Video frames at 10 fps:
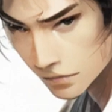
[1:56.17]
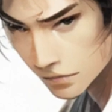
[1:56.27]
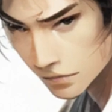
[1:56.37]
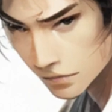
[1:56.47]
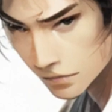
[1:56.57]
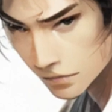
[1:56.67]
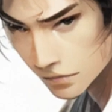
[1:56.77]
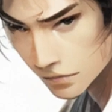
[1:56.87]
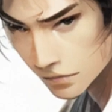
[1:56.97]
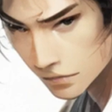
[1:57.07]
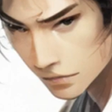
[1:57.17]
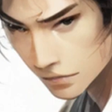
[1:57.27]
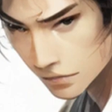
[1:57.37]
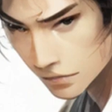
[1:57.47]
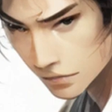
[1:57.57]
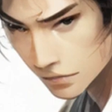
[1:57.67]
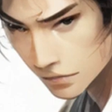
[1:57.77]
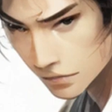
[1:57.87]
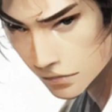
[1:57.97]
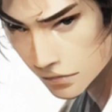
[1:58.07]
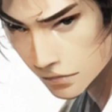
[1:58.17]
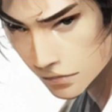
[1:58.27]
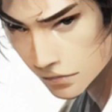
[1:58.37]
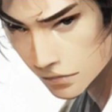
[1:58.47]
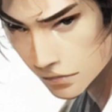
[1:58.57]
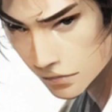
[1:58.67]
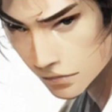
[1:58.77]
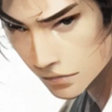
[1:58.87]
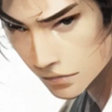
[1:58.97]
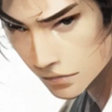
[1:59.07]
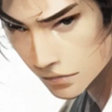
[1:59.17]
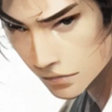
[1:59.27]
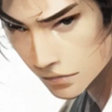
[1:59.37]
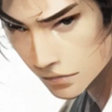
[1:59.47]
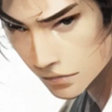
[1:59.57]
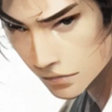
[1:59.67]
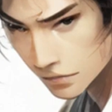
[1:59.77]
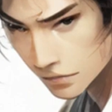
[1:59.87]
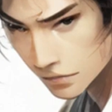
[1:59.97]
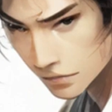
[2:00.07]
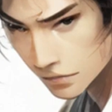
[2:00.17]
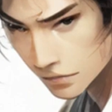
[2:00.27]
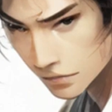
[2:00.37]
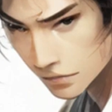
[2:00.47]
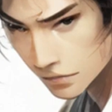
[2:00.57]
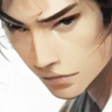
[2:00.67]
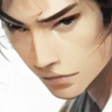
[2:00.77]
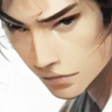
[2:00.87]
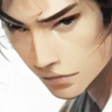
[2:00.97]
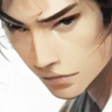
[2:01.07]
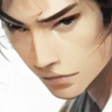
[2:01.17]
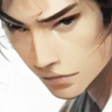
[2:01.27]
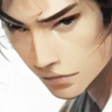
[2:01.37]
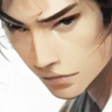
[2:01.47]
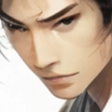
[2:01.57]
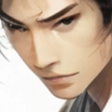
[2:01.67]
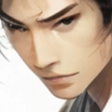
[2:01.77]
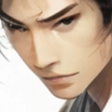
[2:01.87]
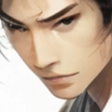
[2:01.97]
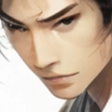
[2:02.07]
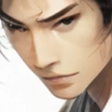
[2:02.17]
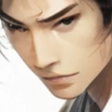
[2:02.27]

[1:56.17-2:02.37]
[no speech]